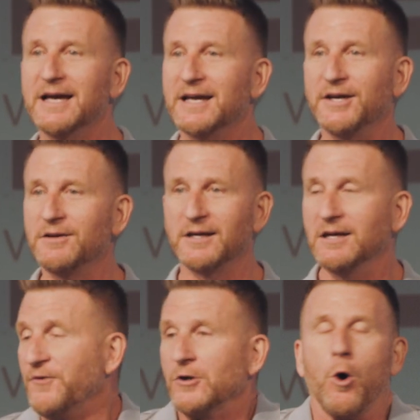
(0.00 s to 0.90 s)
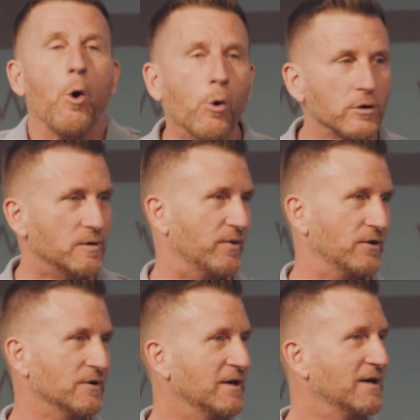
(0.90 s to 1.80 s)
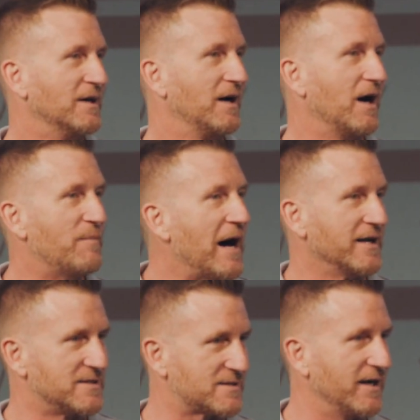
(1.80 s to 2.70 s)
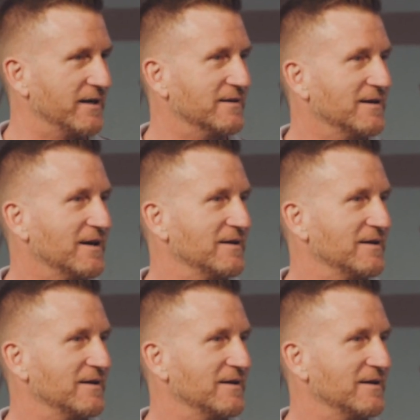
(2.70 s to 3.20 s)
he, he felt horrible about his sin.